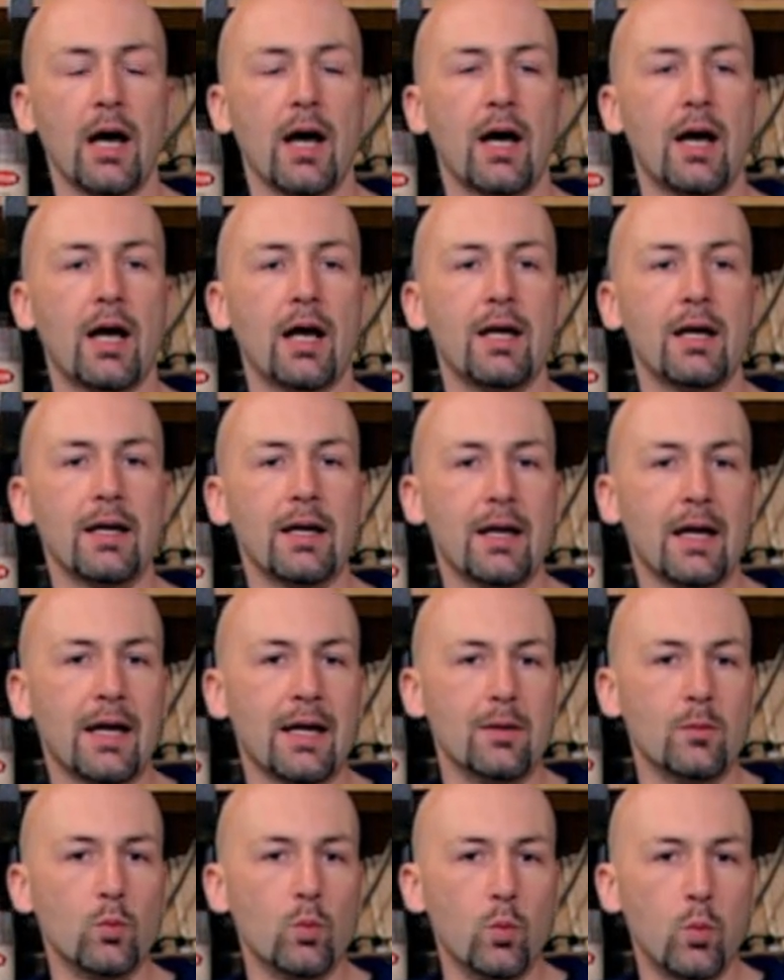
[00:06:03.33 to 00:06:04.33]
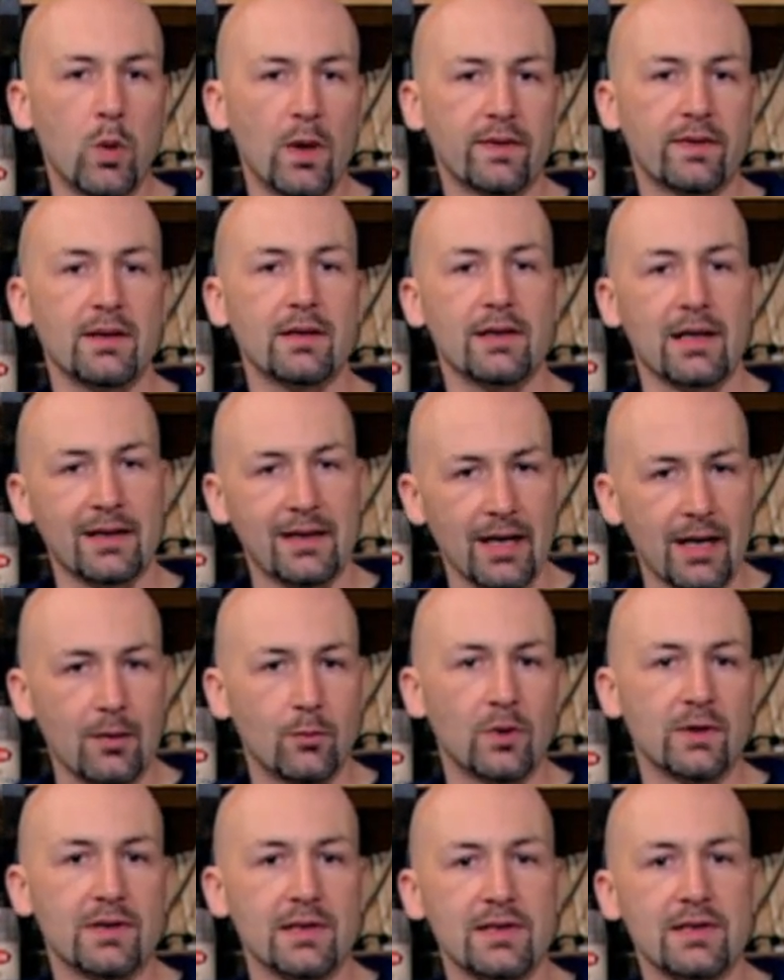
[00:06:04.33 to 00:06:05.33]
Uh, and what the, again,
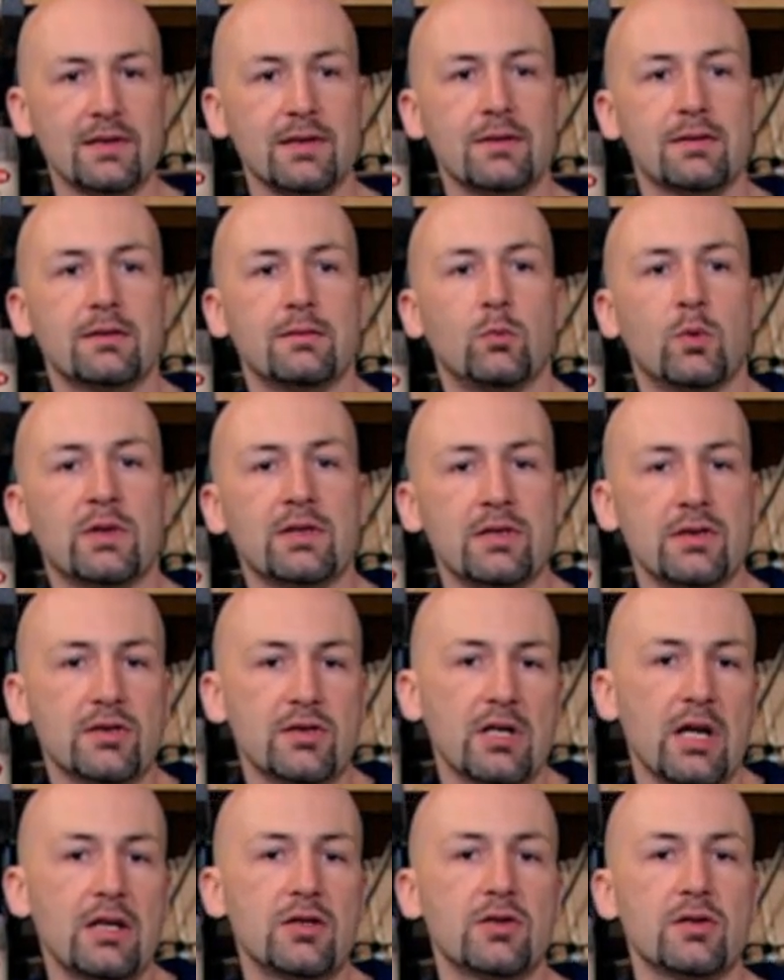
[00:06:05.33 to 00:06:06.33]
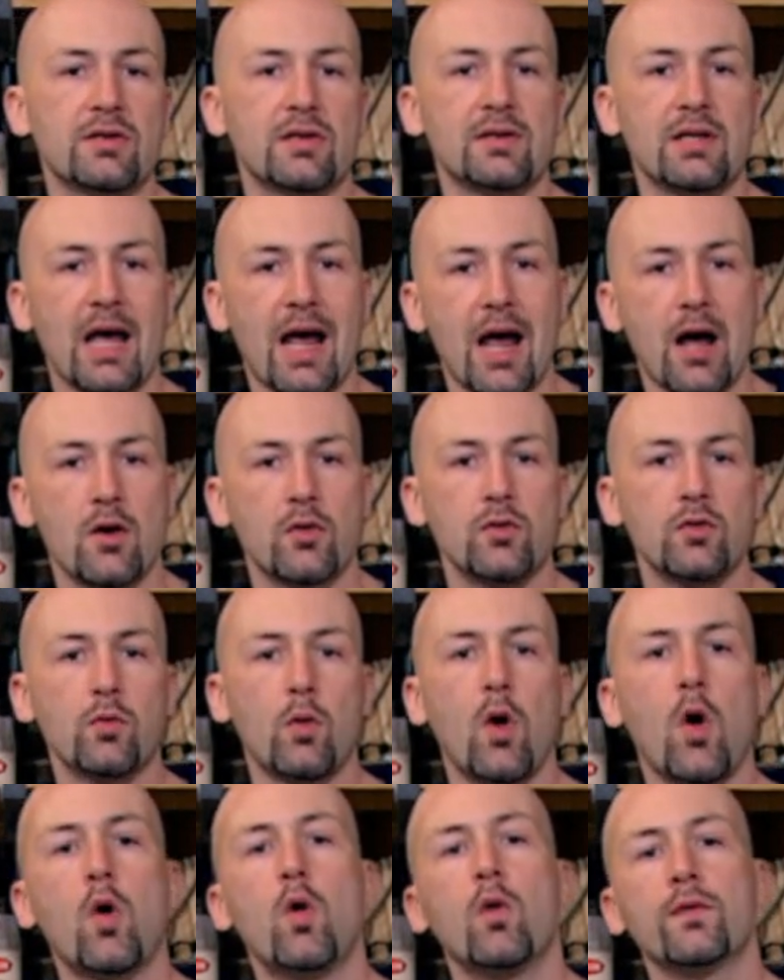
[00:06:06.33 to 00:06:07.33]
what this what this changes is how you
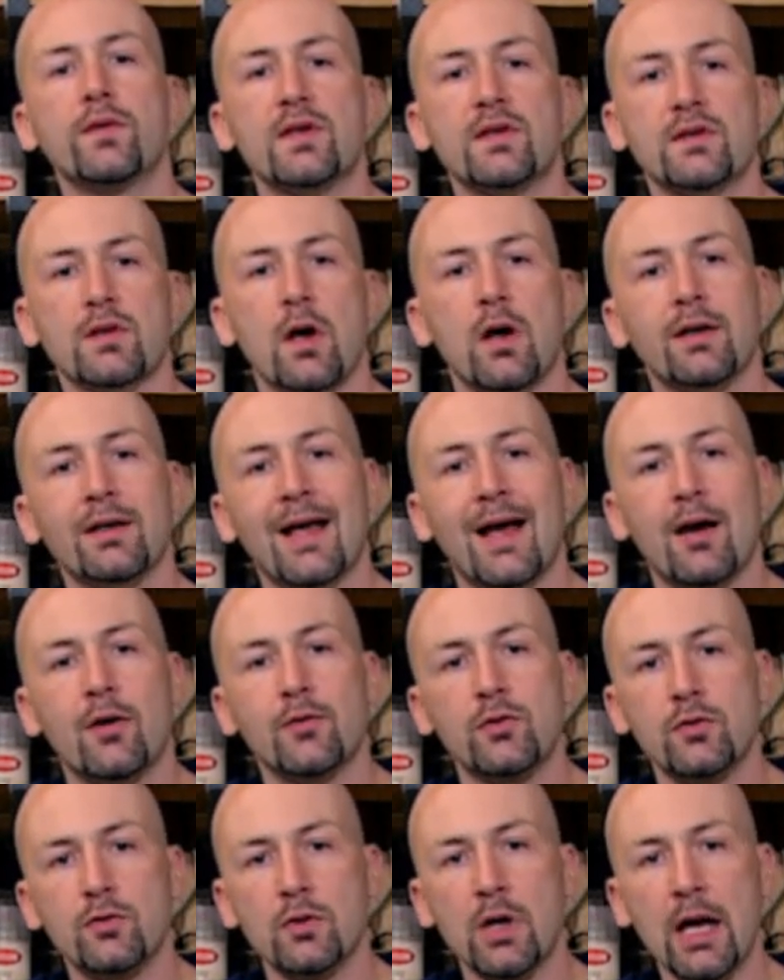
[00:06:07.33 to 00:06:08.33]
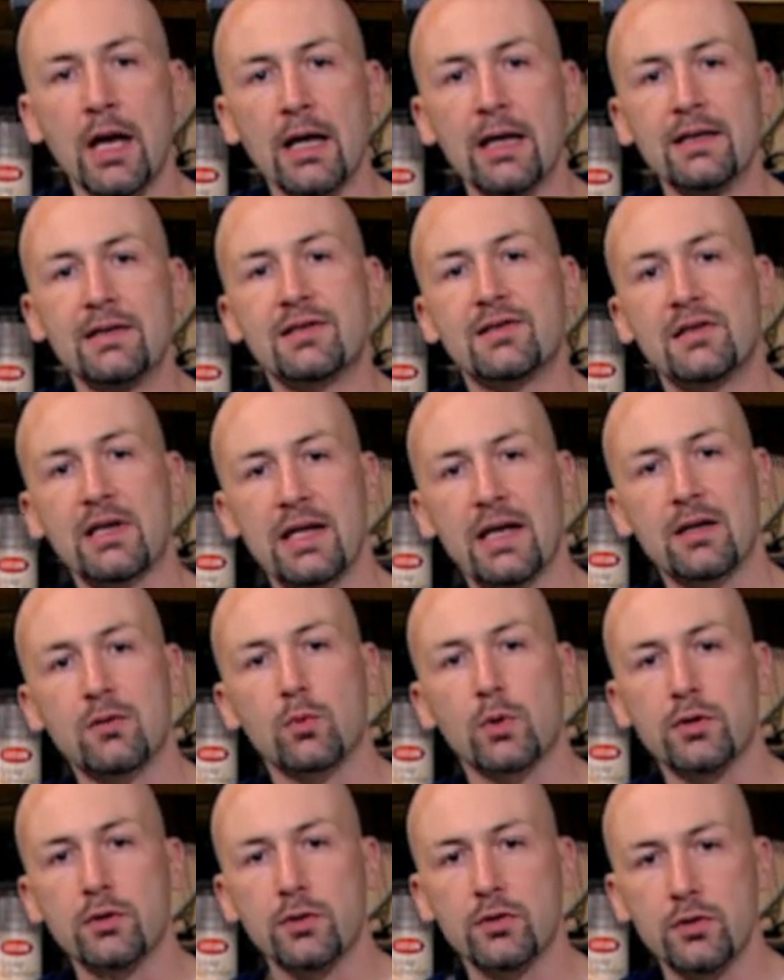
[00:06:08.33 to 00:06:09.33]
hold the saw and how you stand
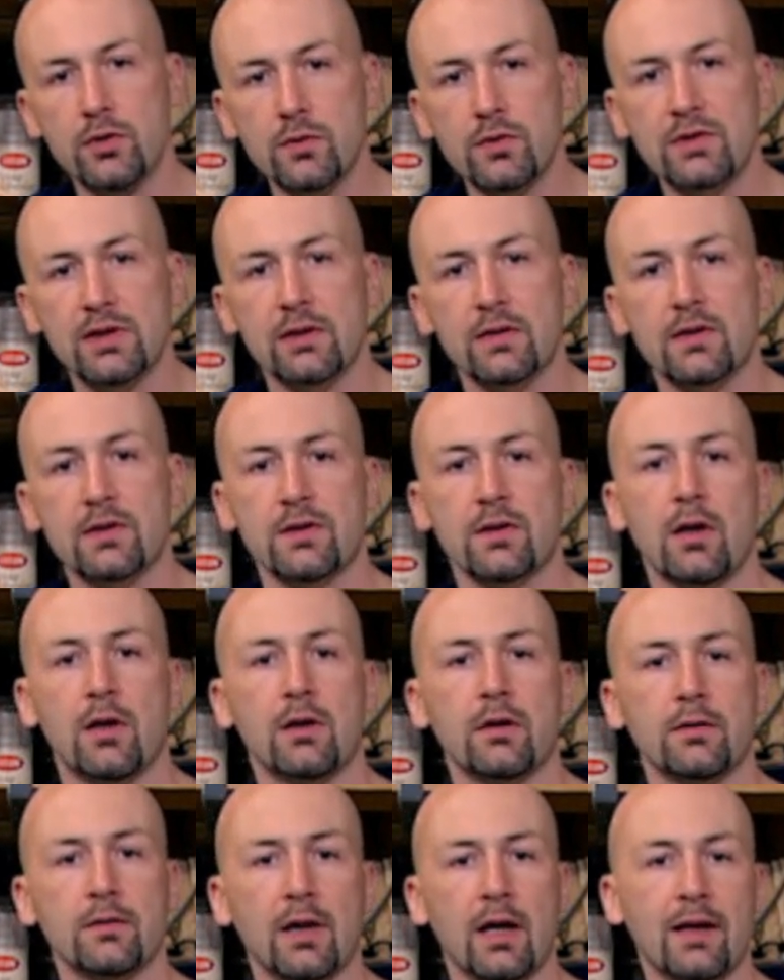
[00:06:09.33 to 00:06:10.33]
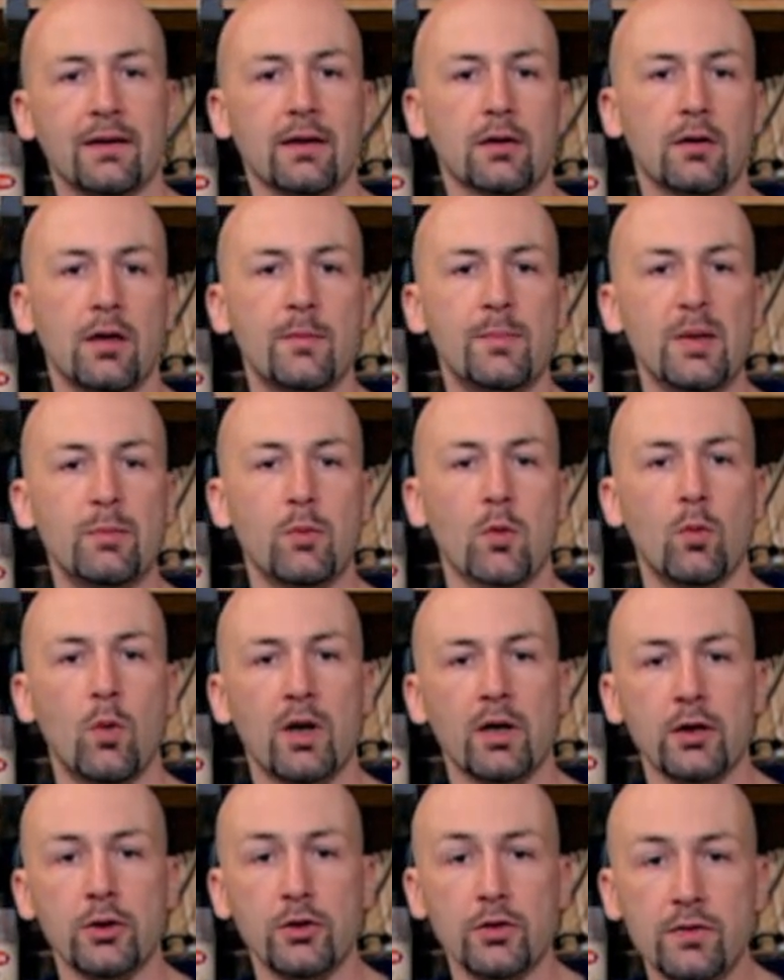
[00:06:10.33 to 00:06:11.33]
when you're using the saw. I think a lot of people
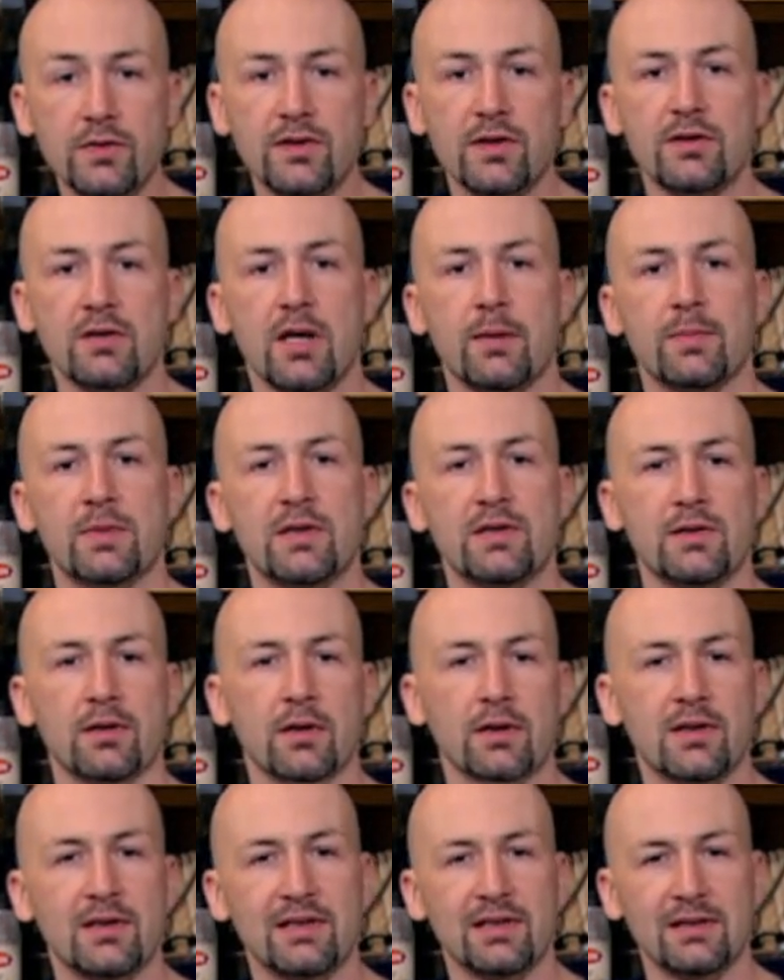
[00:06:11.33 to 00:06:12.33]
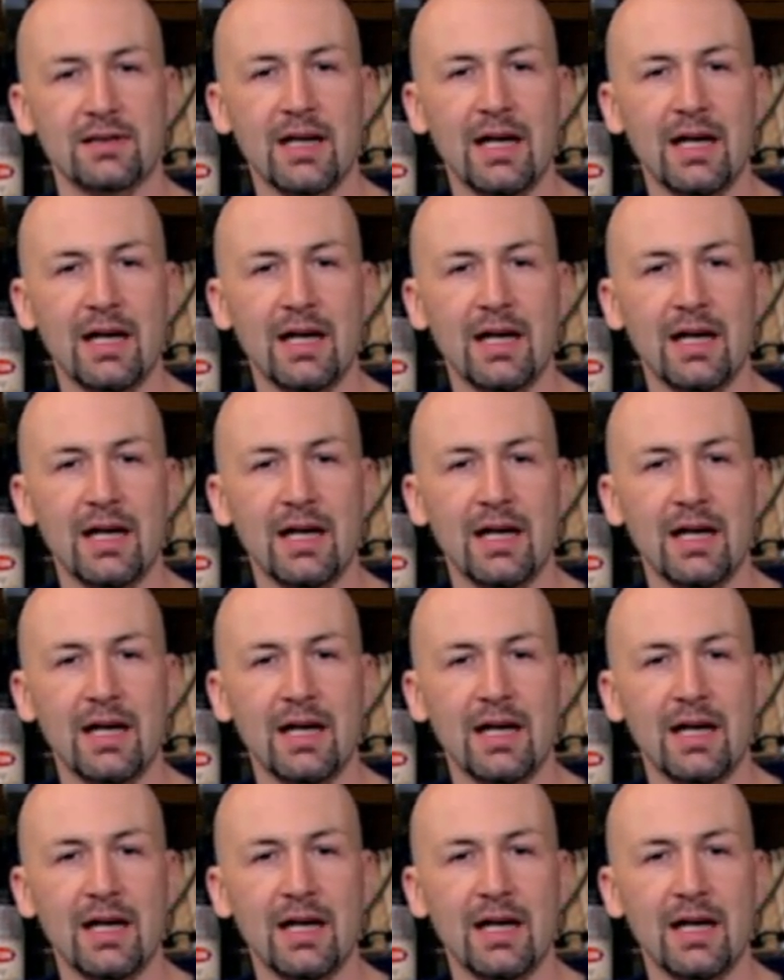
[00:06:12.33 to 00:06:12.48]
want to use the Japanese saw because